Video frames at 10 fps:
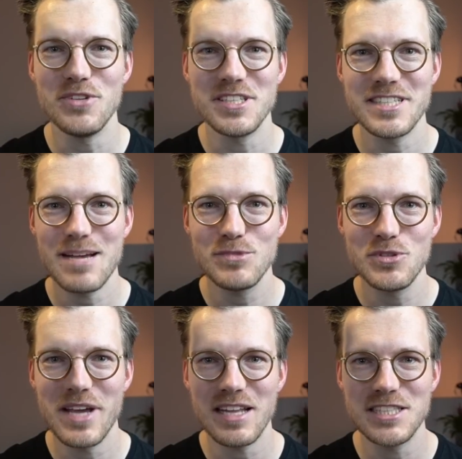of the
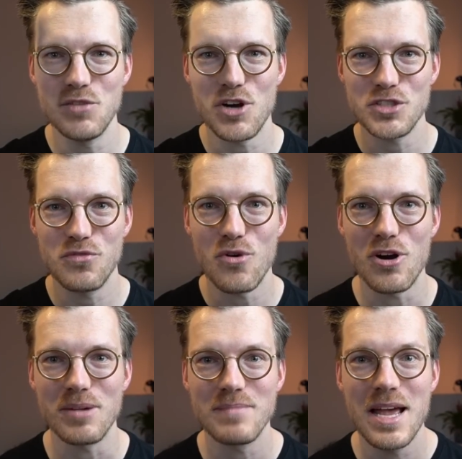Samsung Galaxy Watch
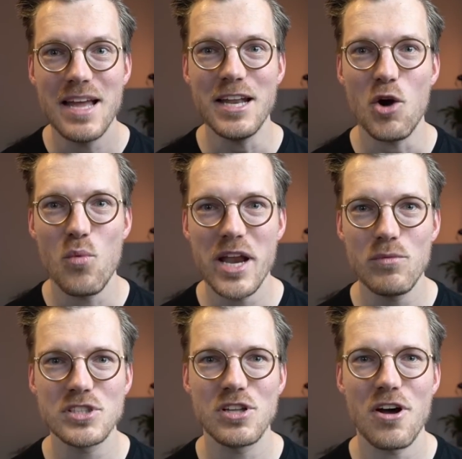4. Now, when it
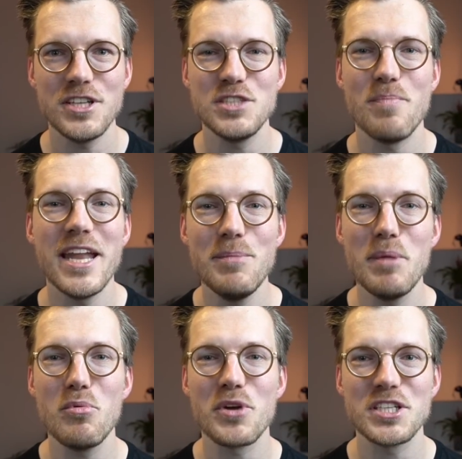was launched, many people were